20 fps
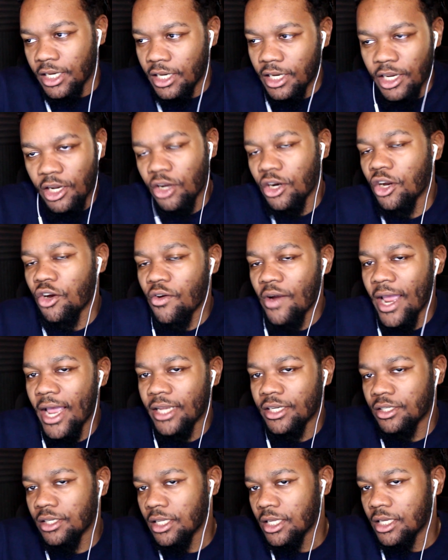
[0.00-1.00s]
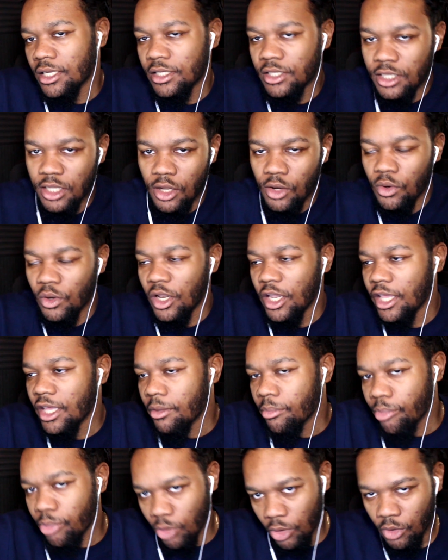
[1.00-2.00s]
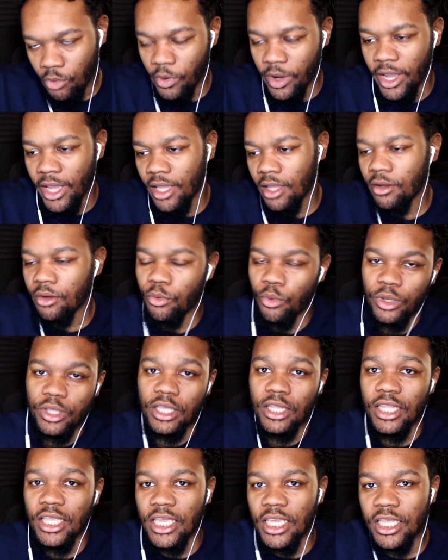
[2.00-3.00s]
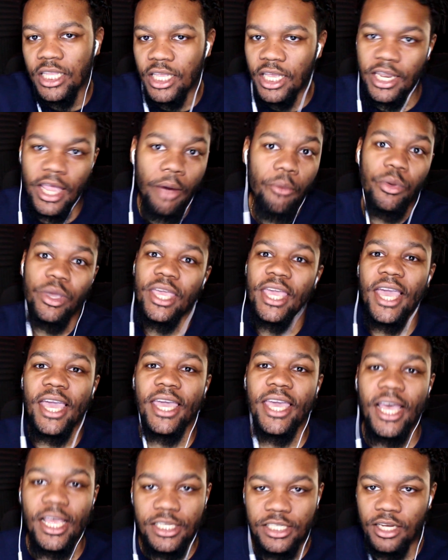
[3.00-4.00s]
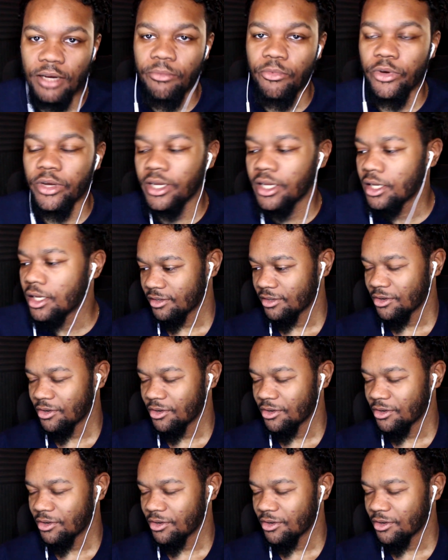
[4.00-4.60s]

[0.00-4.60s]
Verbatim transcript: they're going to gradually, slowly pull away with the lead that we can't catch up with.